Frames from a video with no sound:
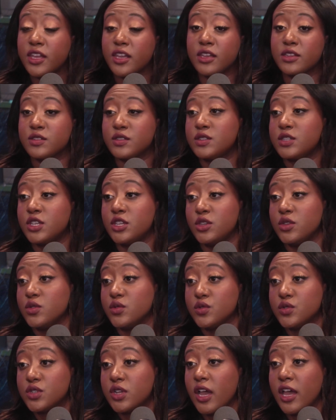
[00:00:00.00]
think it's
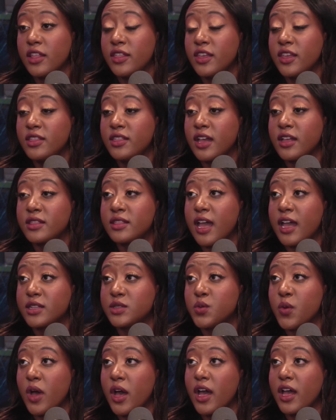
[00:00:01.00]
huge. I think
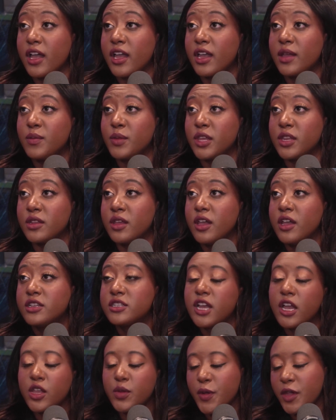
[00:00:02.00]
that's why,
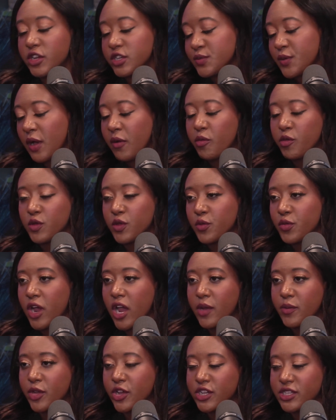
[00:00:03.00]
Tyler Perry is probably the
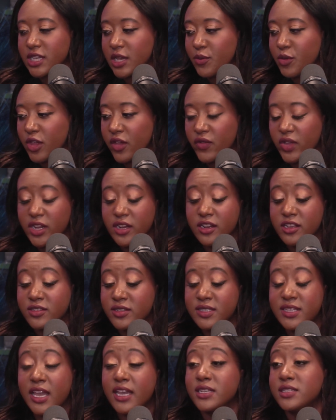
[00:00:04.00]
primary example of it, and he'll
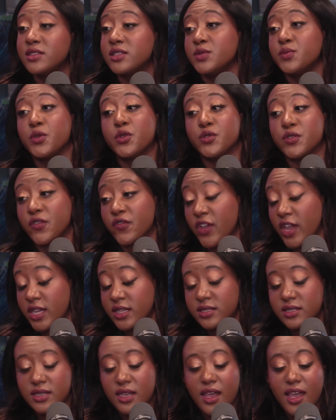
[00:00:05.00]
say it till he's blue in the
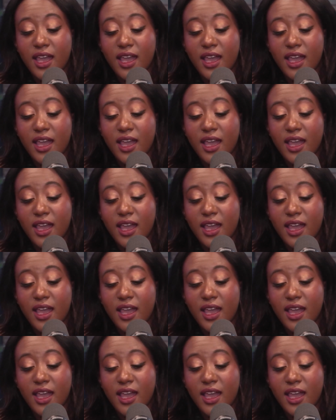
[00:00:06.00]
face.